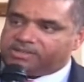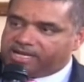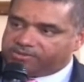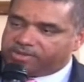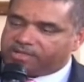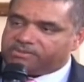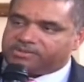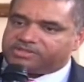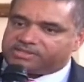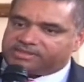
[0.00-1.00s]
NREL,
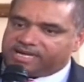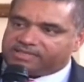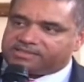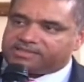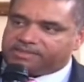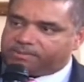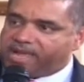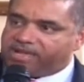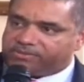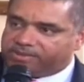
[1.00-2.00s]
which has got us on a
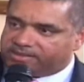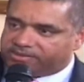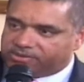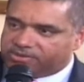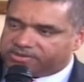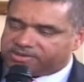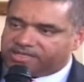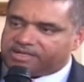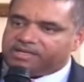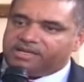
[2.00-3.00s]
pathway towards
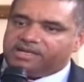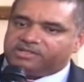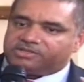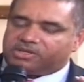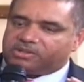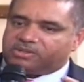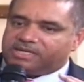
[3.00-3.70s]
there. So